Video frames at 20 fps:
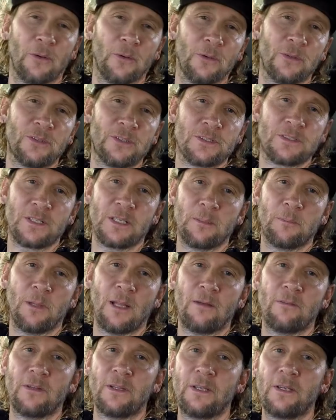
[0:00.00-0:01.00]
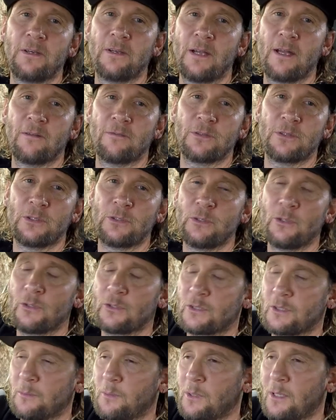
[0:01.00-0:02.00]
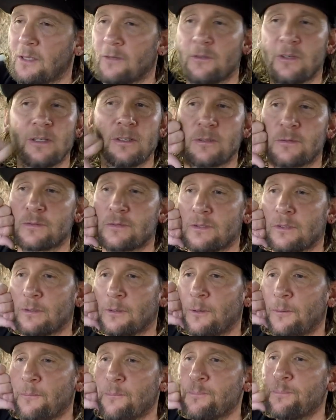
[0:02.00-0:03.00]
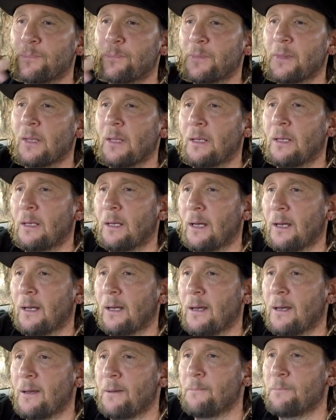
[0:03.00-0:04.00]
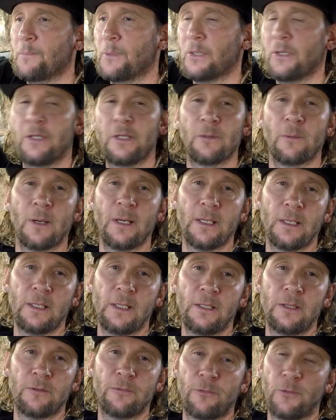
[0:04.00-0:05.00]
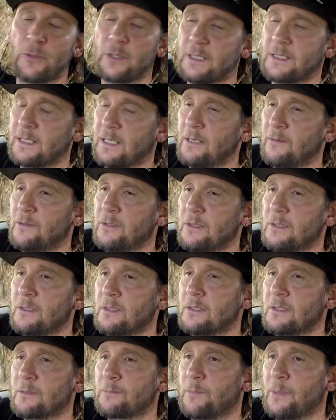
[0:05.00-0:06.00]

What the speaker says: odd to see a plover there and have to dodge the plover. So, but either way, in the 47s,